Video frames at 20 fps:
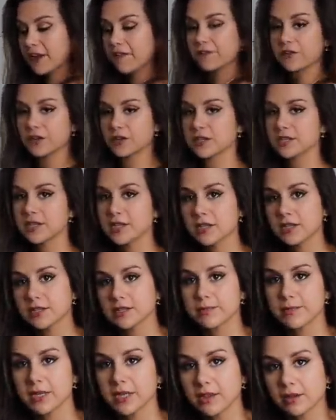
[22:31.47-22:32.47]
At first they
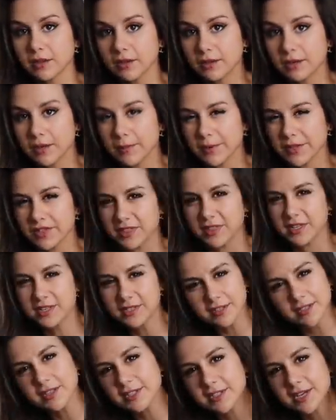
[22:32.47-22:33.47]
looked a bit long, but
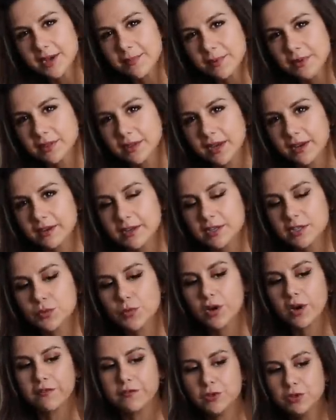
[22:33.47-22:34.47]
these are the type of leggings
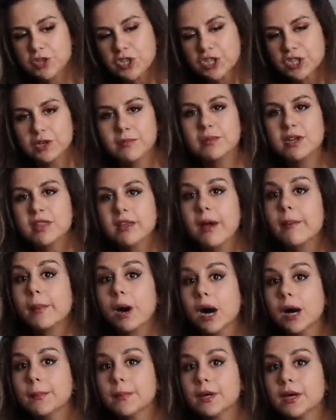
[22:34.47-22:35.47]
where if you shimmy them
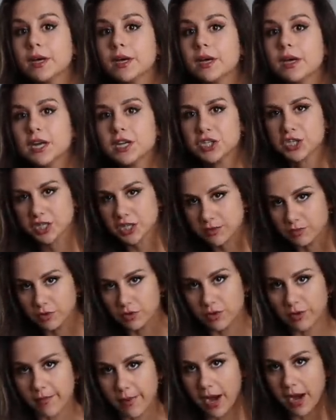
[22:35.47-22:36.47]
up and just
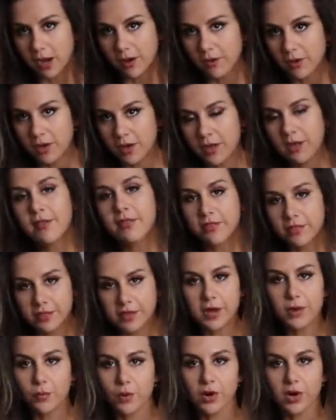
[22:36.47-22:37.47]
smooth them out,
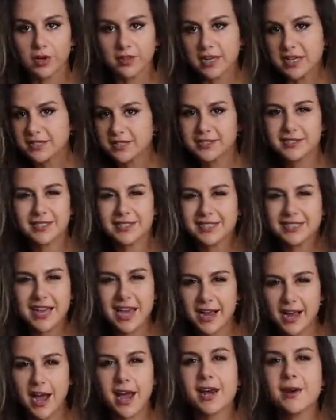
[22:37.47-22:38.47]
they work. It's
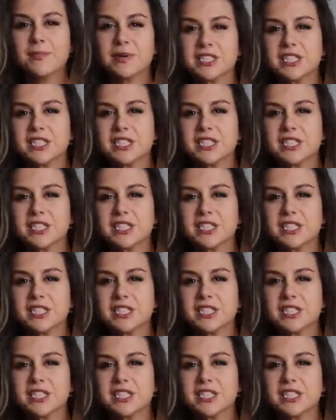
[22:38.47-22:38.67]
that kind of